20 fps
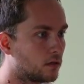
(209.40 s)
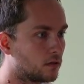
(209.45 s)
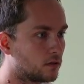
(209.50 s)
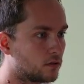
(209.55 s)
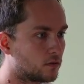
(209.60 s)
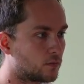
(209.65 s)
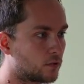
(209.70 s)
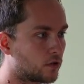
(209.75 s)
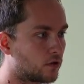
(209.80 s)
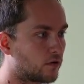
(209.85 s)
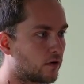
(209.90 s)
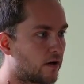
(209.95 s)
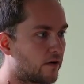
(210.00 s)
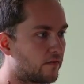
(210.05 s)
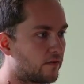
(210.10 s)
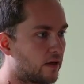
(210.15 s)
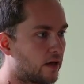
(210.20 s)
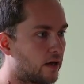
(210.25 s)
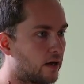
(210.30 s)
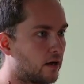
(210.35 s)
So I'm going to
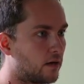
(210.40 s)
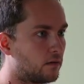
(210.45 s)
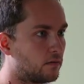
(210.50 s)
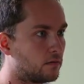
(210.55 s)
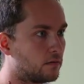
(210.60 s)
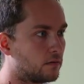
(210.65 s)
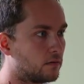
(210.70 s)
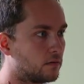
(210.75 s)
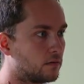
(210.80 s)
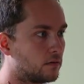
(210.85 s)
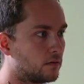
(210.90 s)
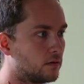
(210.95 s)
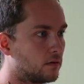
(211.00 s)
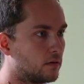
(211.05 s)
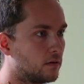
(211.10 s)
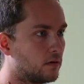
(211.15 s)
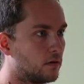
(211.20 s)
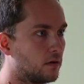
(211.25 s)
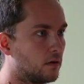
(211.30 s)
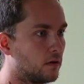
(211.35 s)
craft that out.
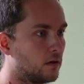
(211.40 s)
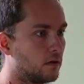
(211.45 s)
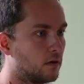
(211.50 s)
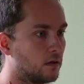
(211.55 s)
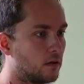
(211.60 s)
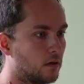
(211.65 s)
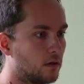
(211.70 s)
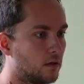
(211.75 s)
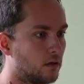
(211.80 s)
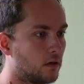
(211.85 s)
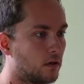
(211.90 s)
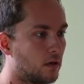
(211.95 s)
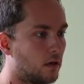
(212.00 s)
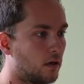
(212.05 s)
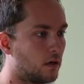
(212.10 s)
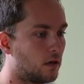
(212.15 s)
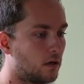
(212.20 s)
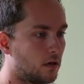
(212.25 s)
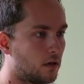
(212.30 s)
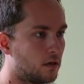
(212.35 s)

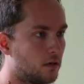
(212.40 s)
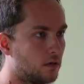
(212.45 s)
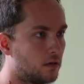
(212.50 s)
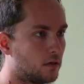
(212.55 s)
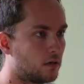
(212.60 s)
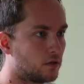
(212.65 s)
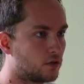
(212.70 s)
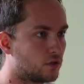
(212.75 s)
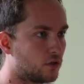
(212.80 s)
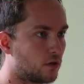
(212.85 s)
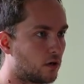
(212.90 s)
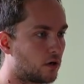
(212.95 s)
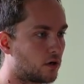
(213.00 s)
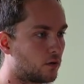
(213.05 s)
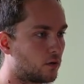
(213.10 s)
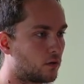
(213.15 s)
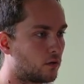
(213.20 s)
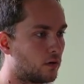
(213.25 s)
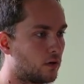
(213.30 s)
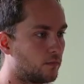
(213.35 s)
And it should
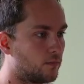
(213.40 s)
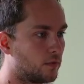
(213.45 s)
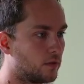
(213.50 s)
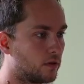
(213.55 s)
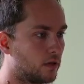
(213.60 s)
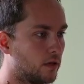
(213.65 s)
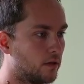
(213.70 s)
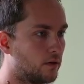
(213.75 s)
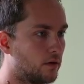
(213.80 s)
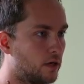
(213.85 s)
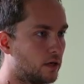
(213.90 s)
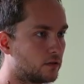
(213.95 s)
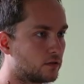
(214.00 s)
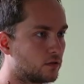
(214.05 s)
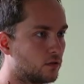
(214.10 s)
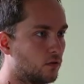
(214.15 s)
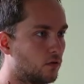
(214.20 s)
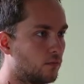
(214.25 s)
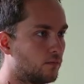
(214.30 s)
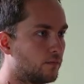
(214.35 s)
auto-equip. Yeah, there it is.
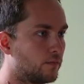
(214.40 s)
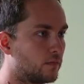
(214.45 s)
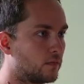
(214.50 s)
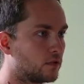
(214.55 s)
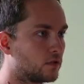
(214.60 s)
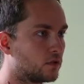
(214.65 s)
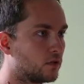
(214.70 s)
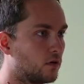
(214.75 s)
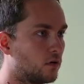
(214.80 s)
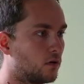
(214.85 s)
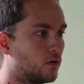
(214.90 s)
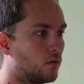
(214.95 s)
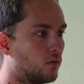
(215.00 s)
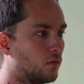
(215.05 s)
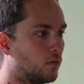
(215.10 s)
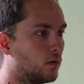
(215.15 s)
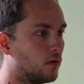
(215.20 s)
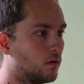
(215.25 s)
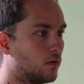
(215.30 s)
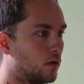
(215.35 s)
Cool.
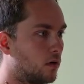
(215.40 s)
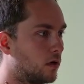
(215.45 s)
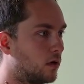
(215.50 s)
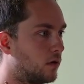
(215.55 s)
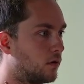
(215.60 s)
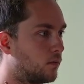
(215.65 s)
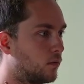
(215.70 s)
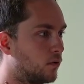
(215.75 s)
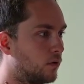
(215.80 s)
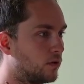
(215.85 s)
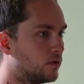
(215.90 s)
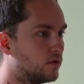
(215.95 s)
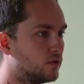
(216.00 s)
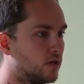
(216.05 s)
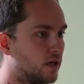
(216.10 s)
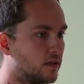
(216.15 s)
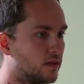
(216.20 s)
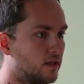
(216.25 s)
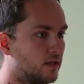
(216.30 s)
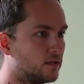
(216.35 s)
So I am going to
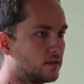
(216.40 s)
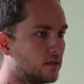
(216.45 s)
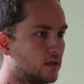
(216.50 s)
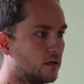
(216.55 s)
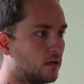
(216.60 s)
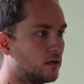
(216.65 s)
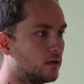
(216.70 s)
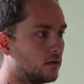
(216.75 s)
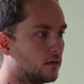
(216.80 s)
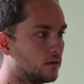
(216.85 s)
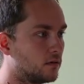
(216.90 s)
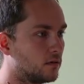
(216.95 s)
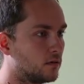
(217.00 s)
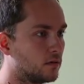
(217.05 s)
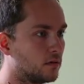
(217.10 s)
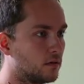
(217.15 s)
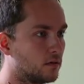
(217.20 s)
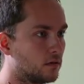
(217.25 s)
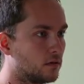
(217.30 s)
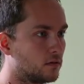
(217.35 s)
take these in
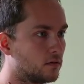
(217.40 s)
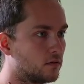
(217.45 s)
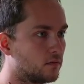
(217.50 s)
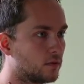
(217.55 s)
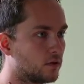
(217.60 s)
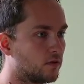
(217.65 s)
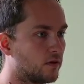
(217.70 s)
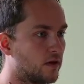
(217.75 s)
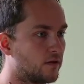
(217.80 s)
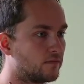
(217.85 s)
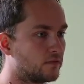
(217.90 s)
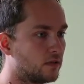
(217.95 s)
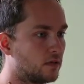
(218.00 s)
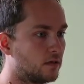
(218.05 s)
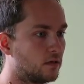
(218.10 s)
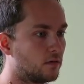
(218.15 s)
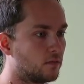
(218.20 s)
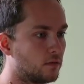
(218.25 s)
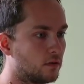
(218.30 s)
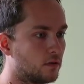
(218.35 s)
to my
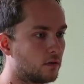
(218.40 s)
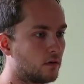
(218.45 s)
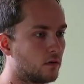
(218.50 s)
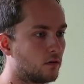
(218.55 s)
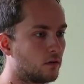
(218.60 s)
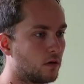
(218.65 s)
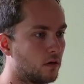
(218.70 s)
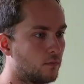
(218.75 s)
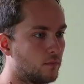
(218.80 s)
crafting. Here we go.